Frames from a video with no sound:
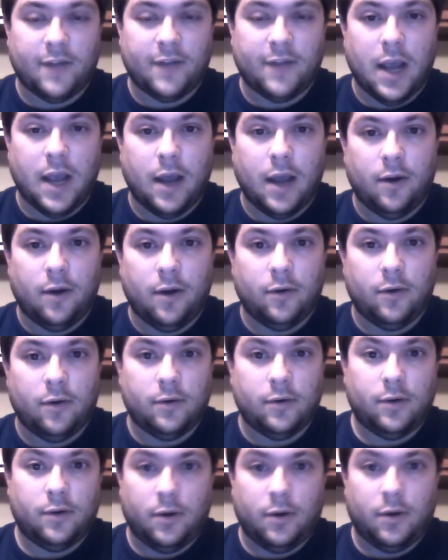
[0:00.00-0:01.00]
got
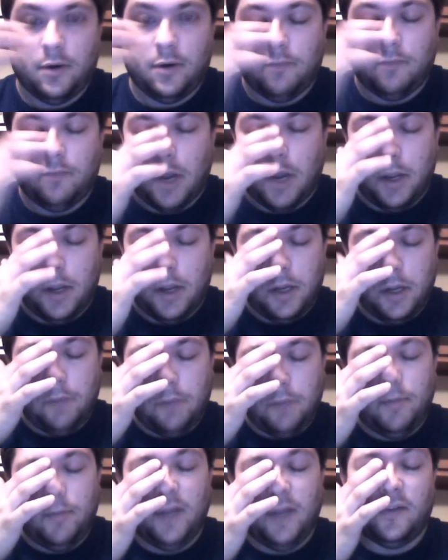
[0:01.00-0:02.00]
on my
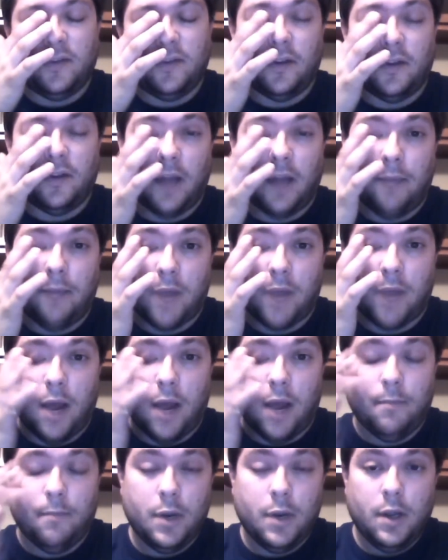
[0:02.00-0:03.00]
PC
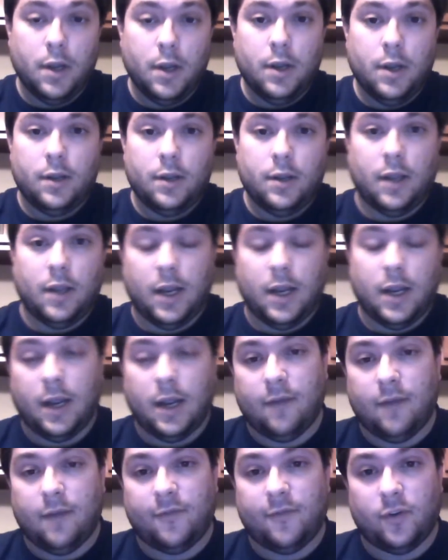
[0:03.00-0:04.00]
laptop that I
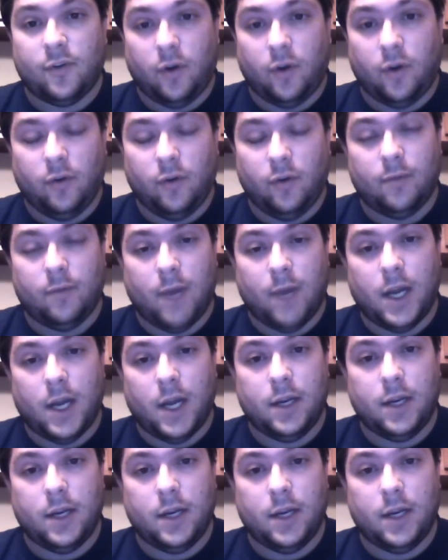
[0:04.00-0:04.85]
have for doing my